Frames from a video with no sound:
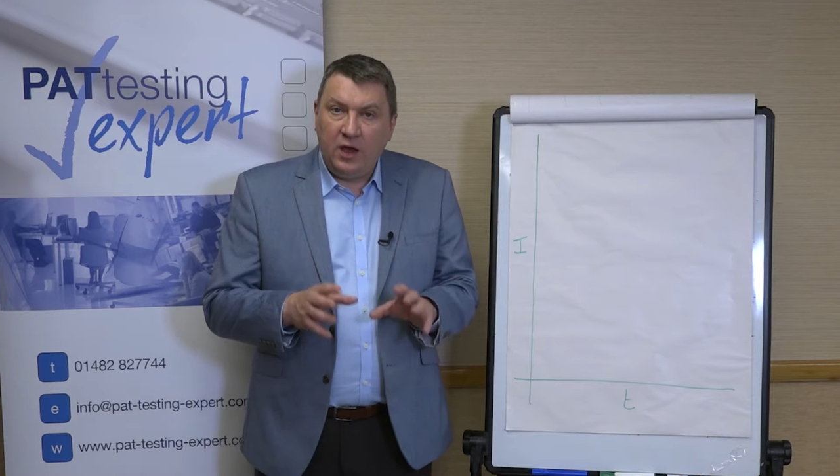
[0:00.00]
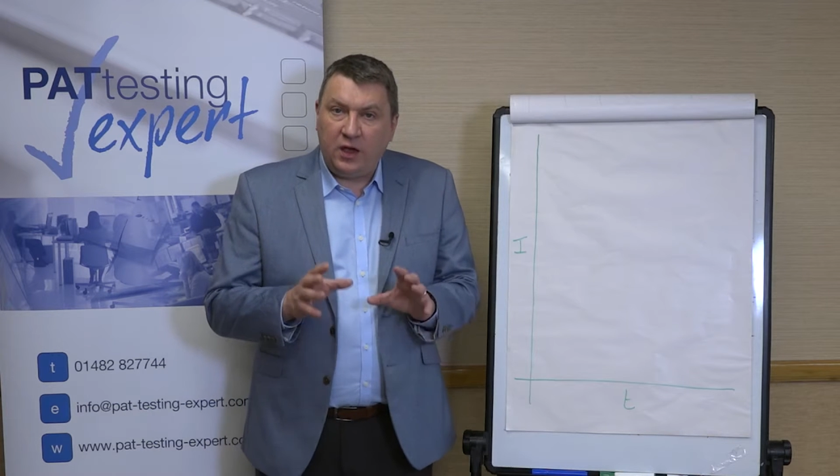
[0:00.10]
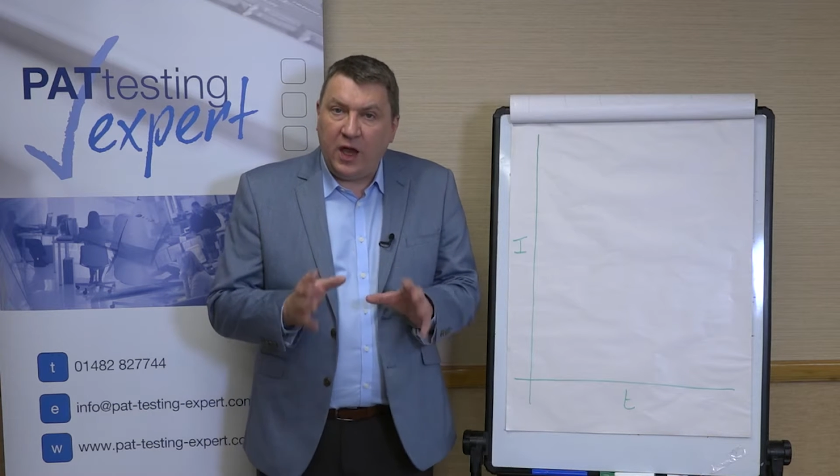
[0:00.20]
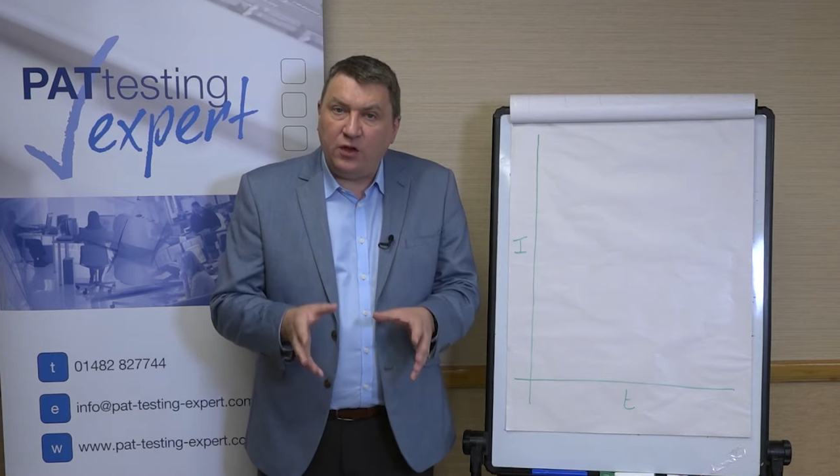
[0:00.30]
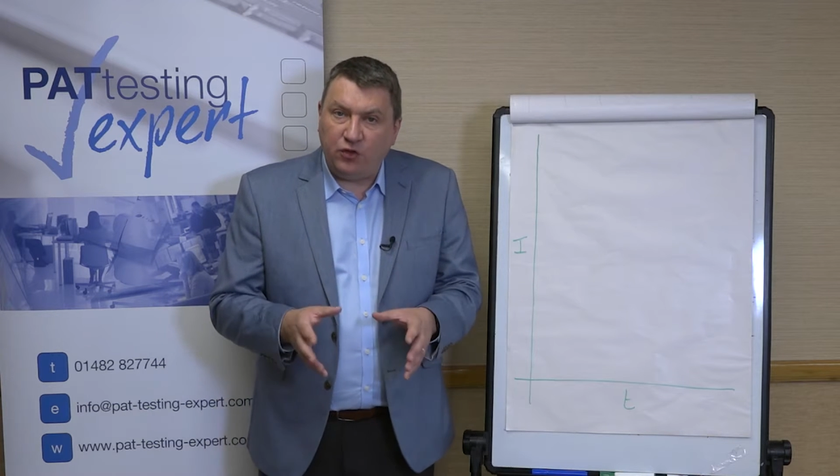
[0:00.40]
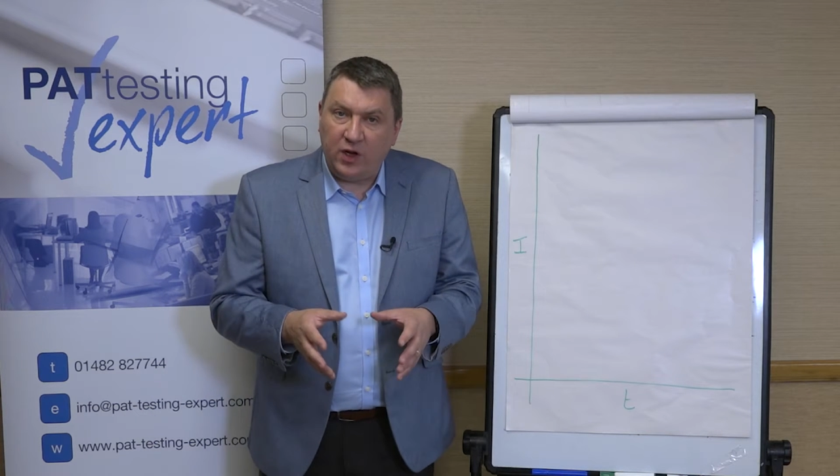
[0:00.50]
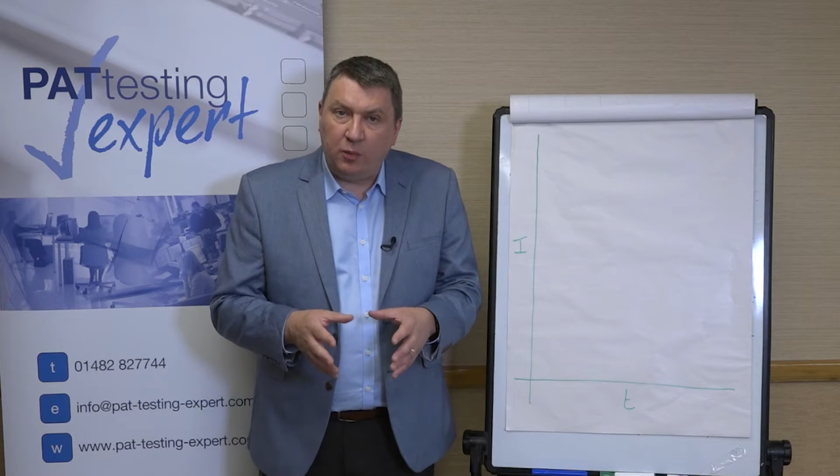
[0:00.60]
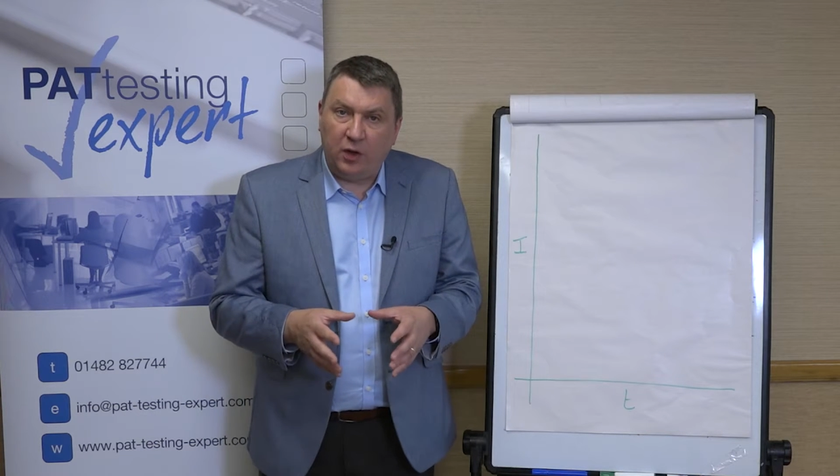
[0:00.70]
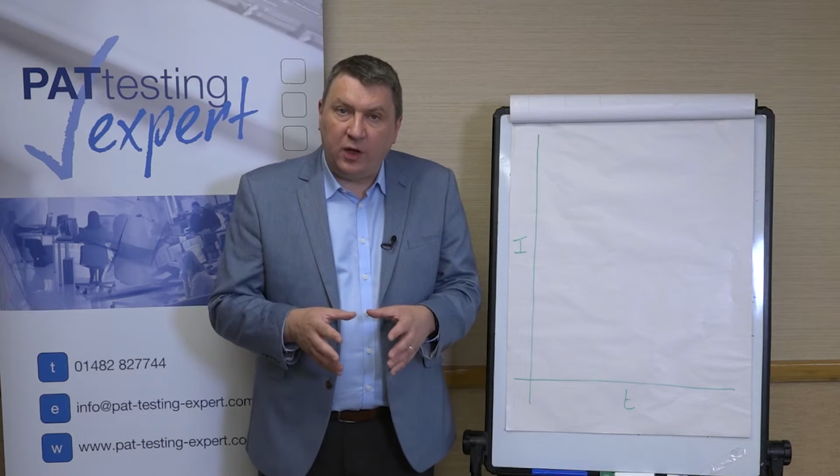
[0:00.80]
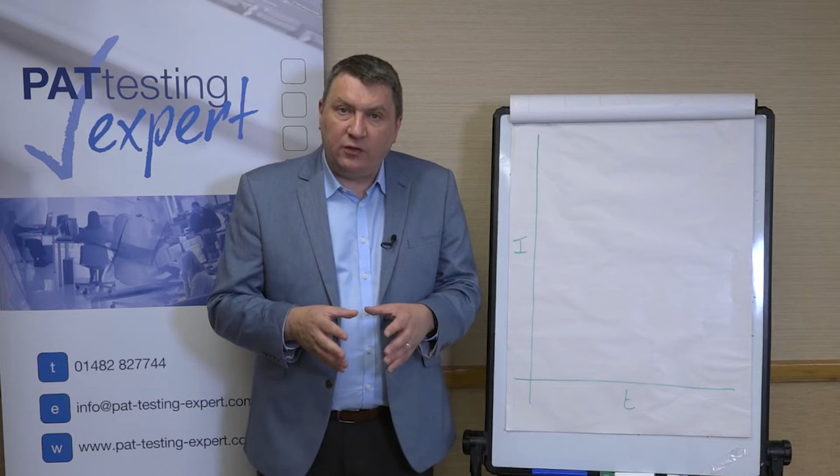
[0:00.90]
catering
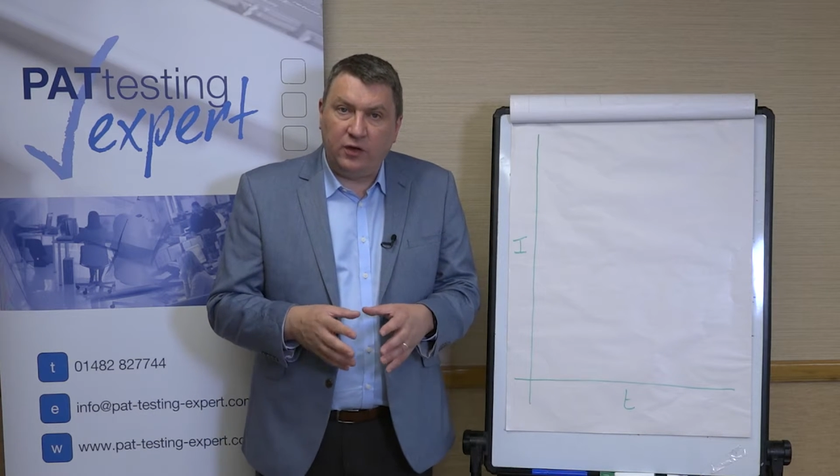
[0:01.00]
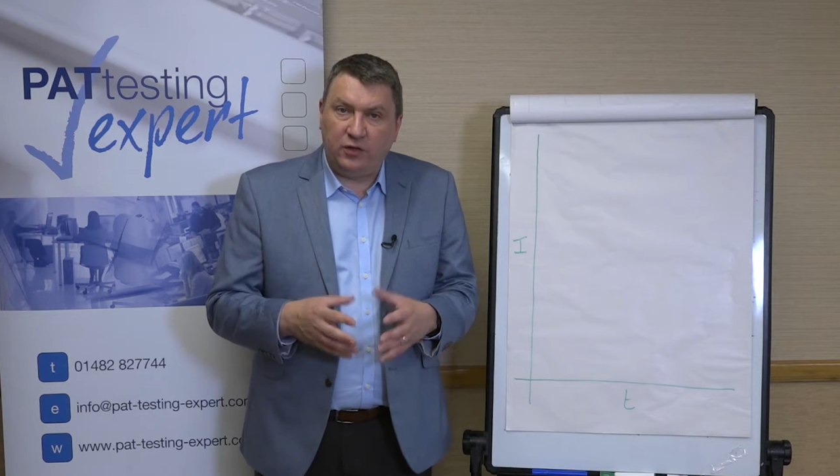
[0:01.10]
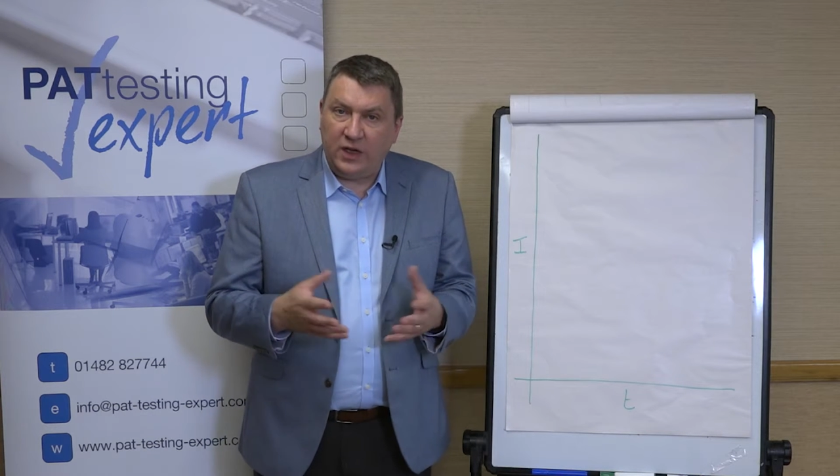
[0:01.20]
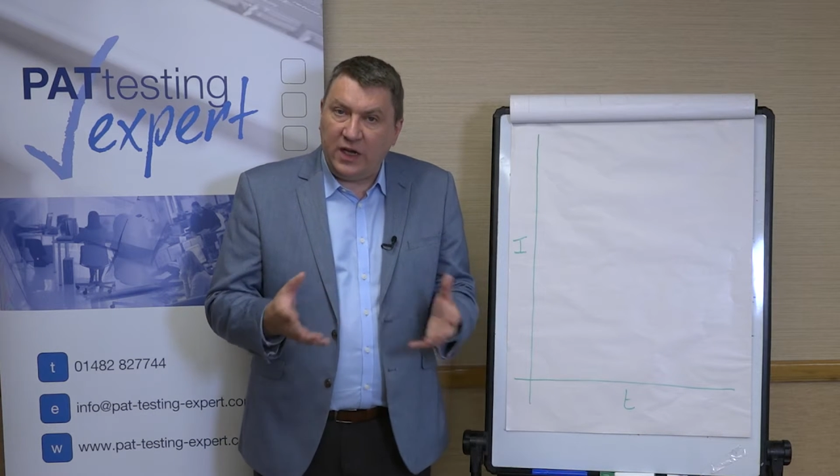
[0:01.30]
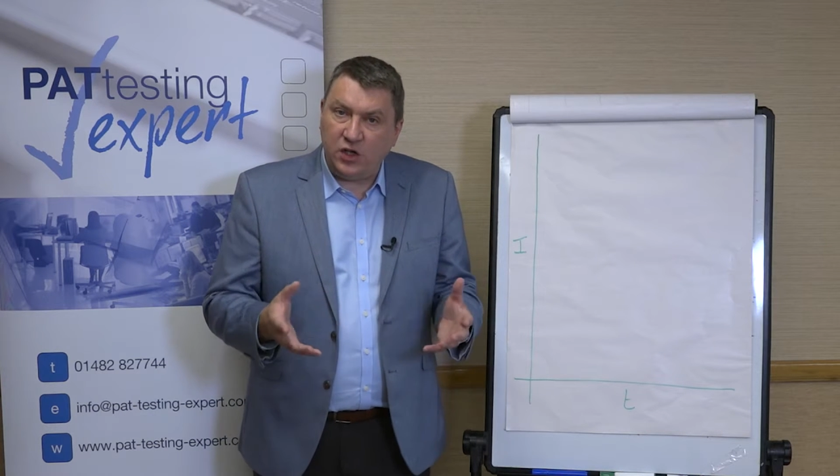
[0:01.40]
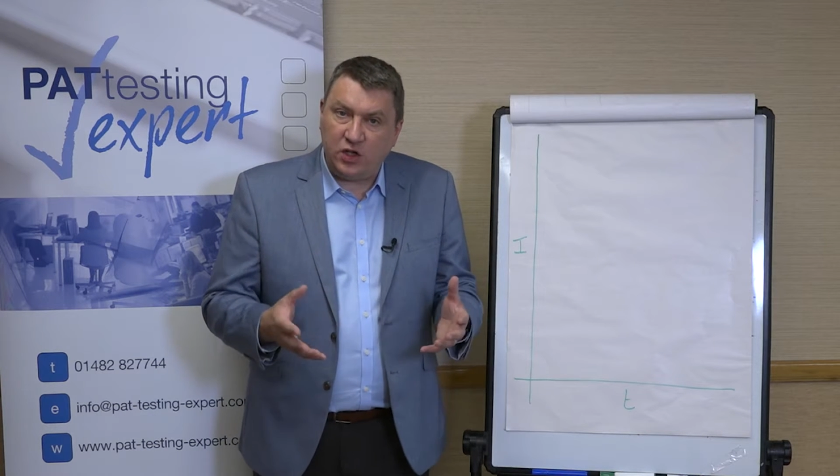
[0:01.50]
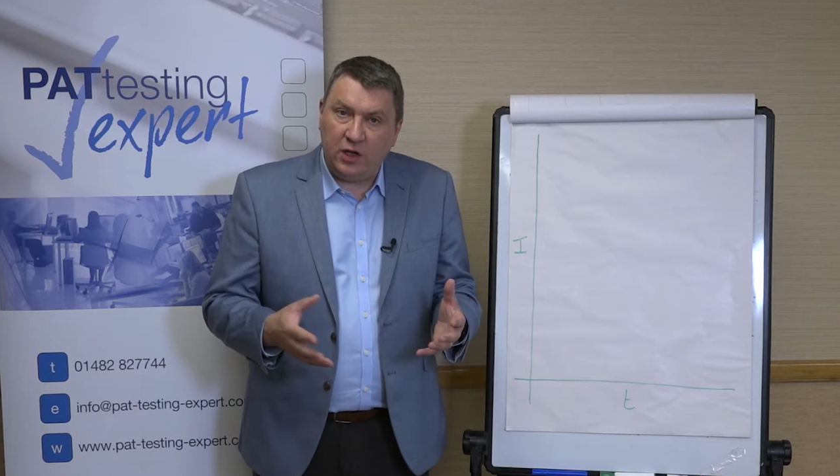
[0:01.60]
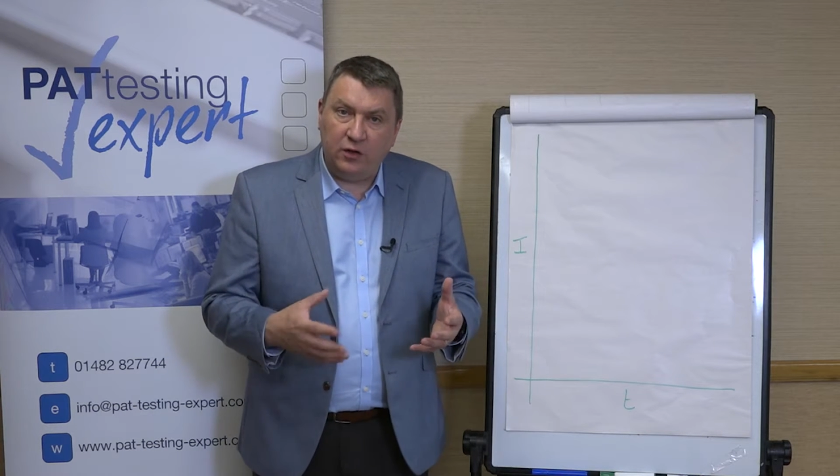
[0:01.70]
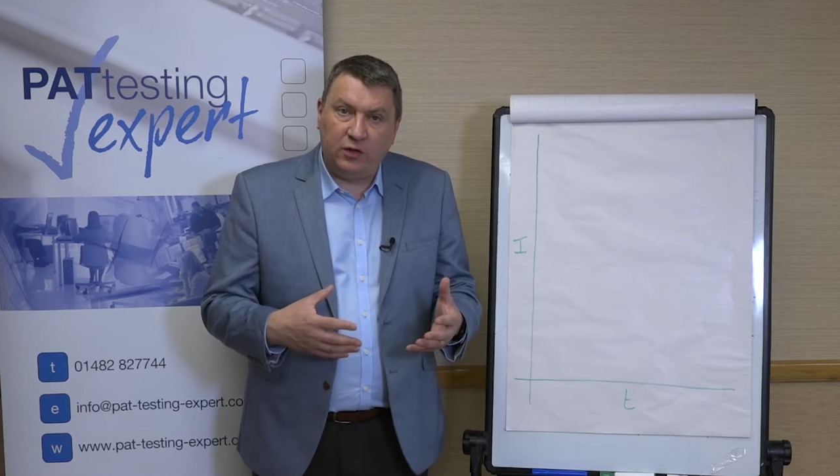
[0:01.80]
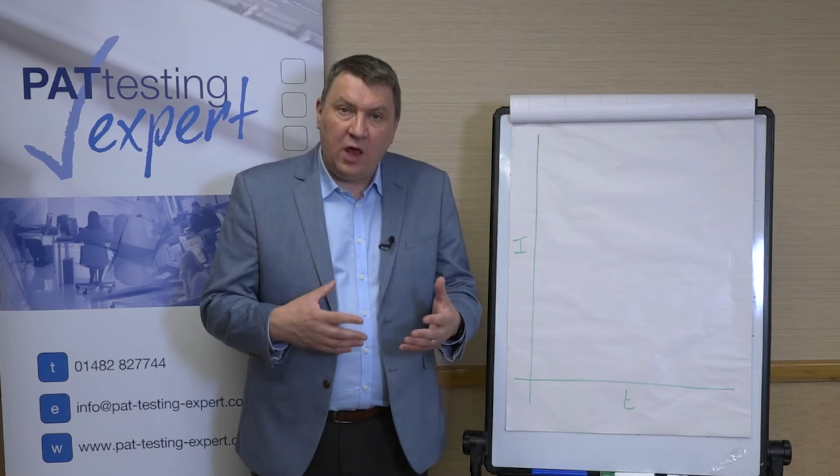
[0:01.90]
appliances in
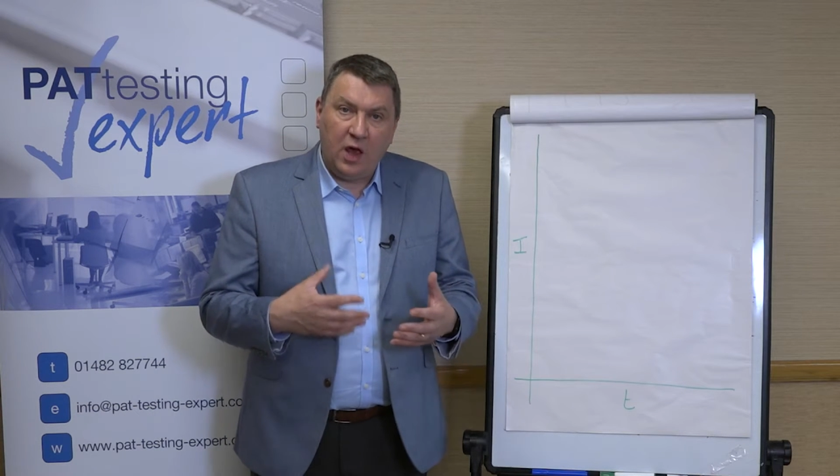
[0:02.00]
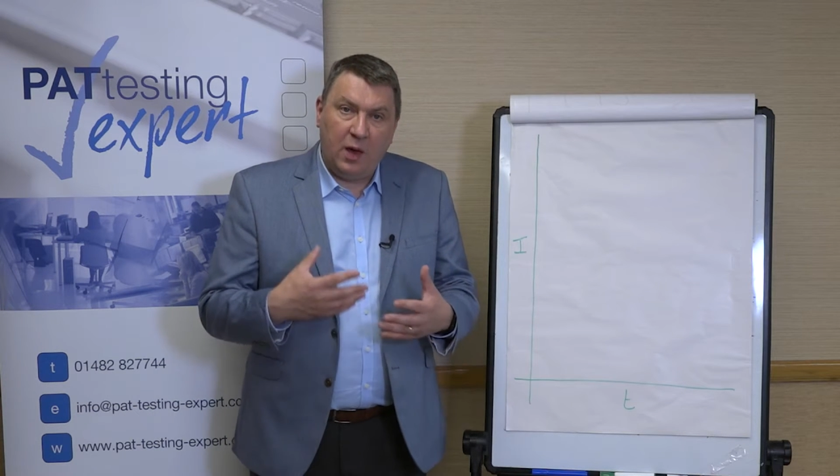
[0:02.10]
kitchens,